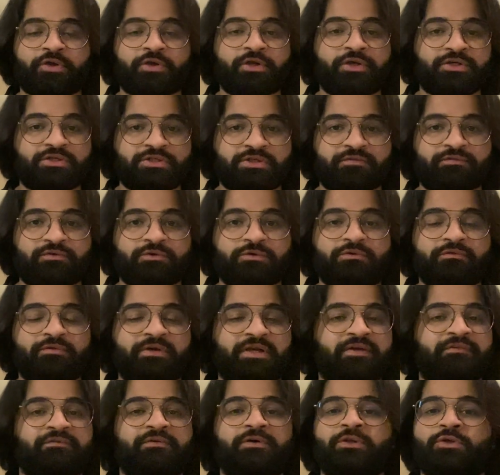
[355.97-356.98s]
your interview
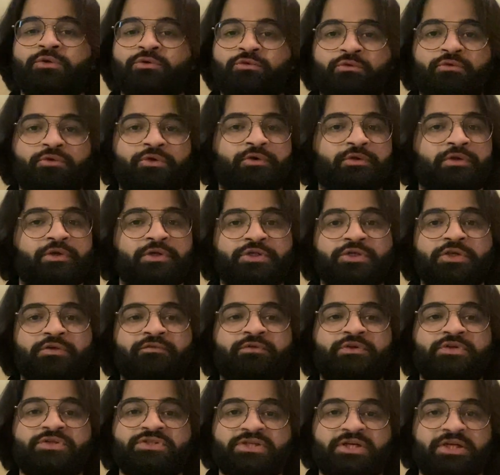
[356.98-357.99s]
whenever you know your
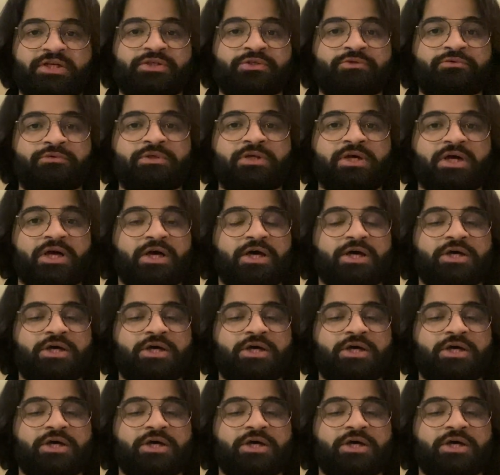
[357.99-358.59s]
interview schedule.